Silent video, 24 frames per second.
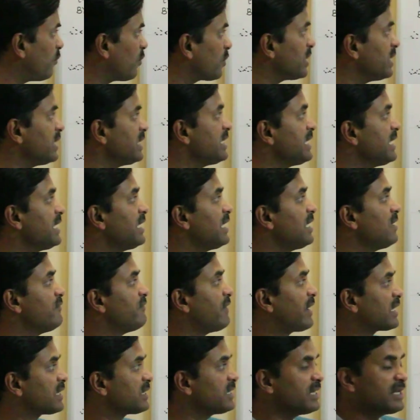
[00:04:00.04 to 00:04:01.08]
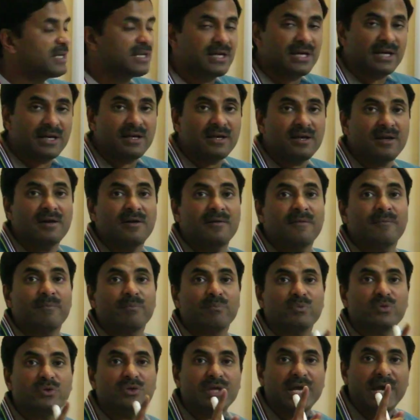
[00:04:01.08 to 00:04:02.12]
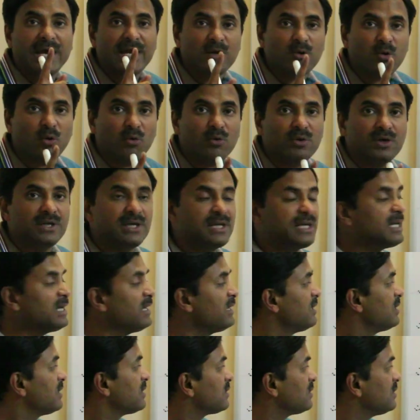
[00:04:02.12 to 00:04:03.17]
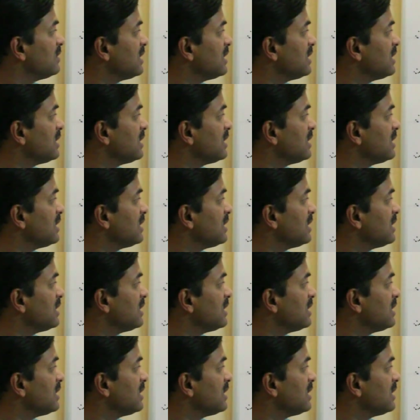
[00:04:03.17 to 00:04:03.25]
foreign DNA and vector DNA, then only